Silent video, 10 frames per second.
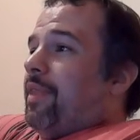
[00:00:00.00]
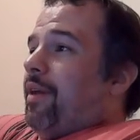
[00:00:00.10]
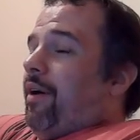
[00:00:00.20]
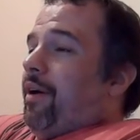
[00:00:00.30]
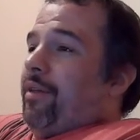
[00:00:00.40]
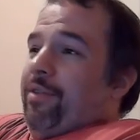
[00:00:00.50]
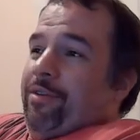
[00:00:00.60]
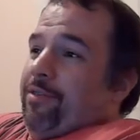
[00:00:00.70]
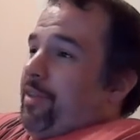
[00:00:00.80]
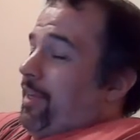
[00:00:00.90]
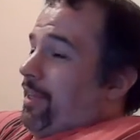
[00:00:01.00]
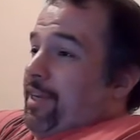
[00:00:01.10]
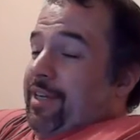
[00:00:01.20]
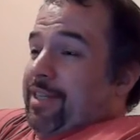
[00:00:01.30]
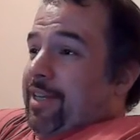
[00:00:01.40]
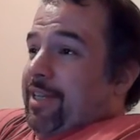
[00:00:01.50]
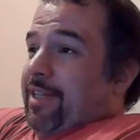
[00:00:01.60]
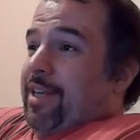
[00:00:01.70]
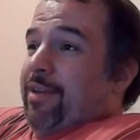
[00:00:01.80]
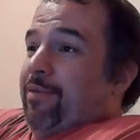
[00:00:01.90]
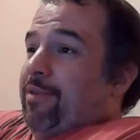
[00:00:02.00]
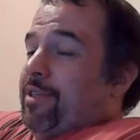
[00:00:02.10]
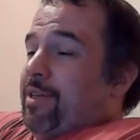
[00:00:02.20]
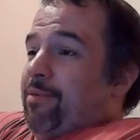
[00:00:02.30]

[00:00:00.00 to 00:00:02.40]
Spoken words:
There, like I said, the scene